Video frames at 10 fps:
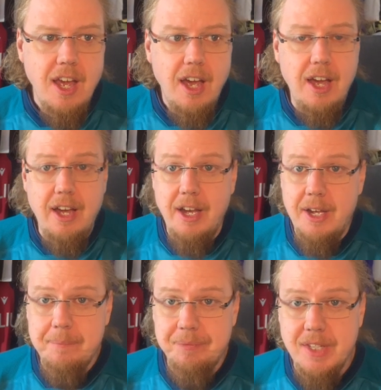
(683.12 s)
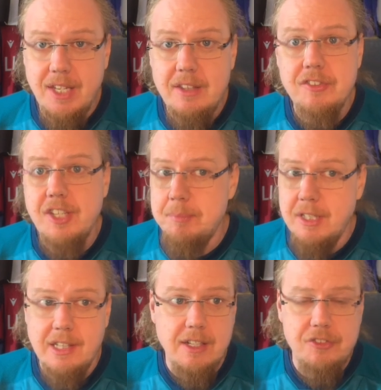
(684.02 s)
um,
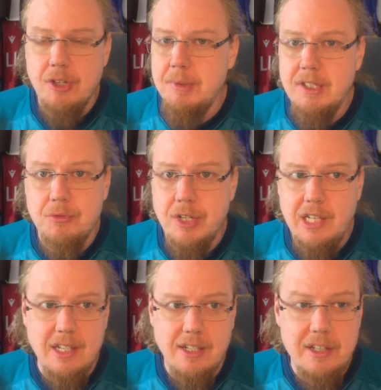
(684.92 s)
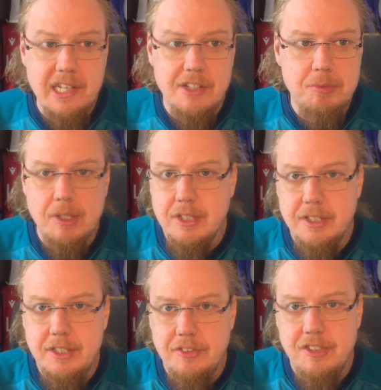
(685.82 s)
intercepted Lazio. I mean, the way Laz, Lazio
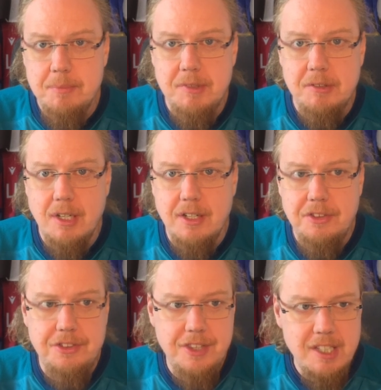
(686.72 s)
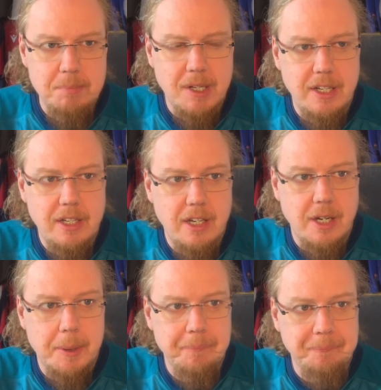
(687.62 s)
got intercepted, I think by
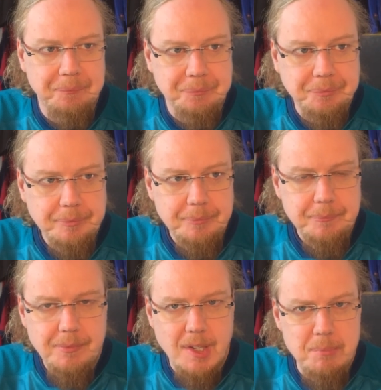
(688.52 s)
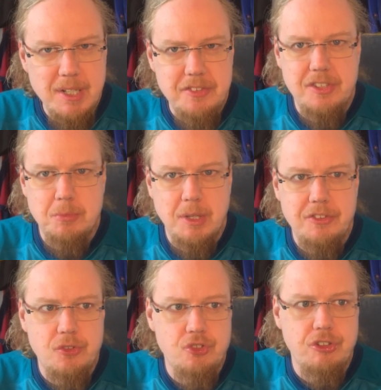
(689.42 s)
um, Bennacer
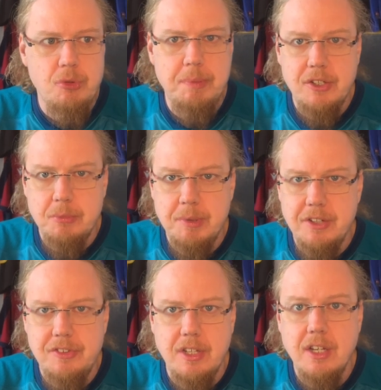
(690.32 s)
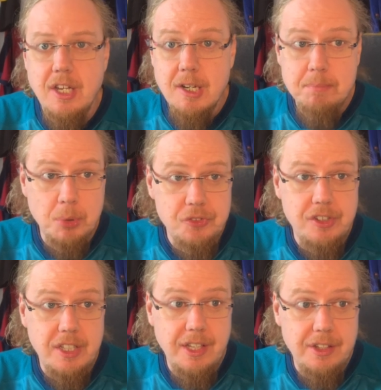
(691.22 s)
plays it to Giroud, back to Bennacer, puts
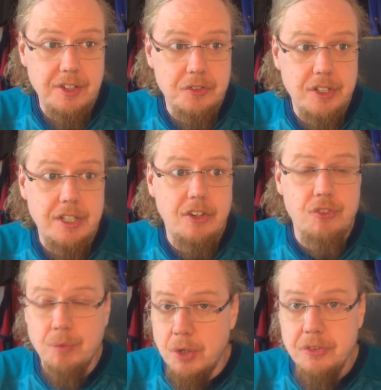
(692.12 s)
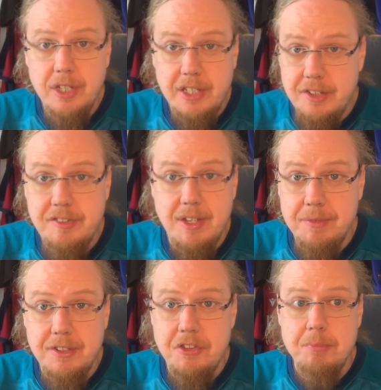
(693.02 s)
it in the internet. It's 1 0 in the
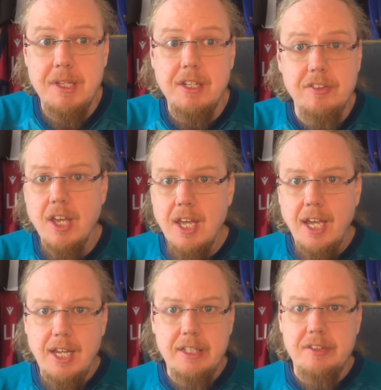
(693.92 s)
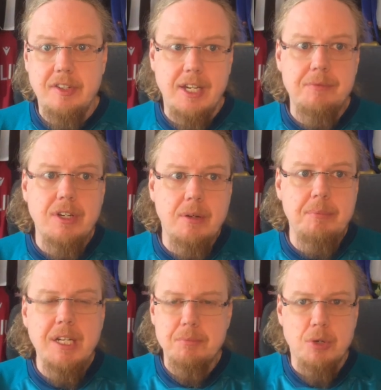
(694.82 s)
17th minute at a time where
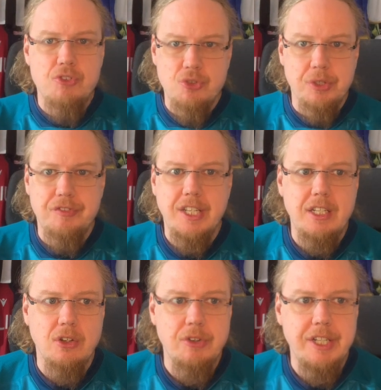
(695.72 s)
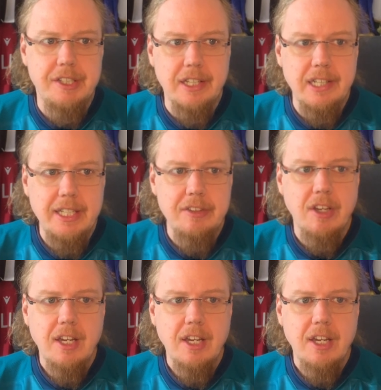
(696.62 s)
Milan probably should have taken already the lead.